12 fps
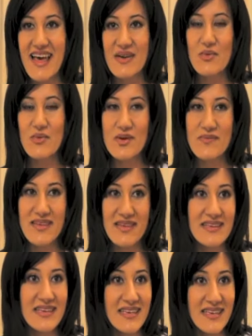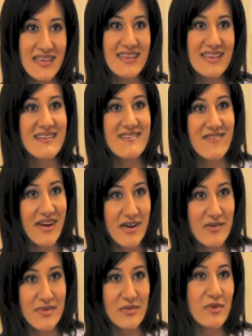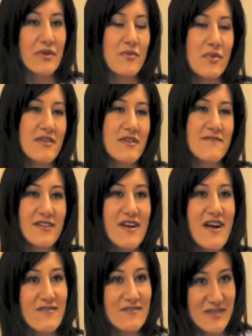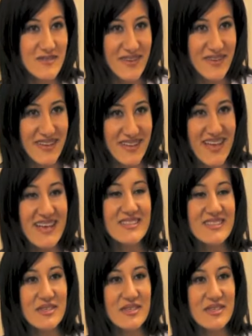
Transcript: that women need an environment where they feel comfortable